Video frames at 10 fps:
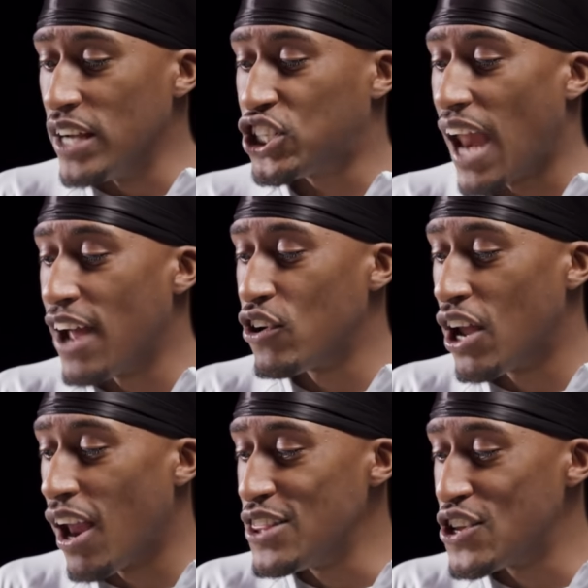Which, which line on
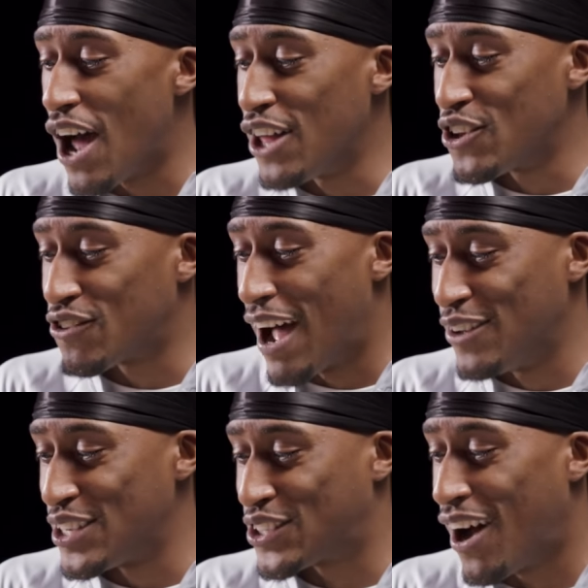the London
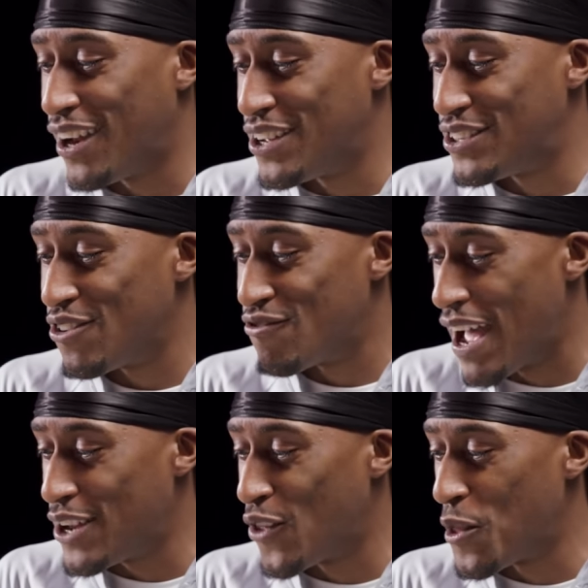Underground is coloured
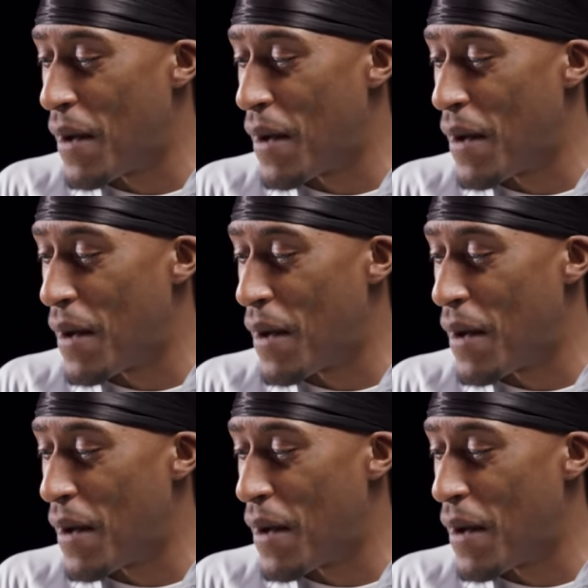red on the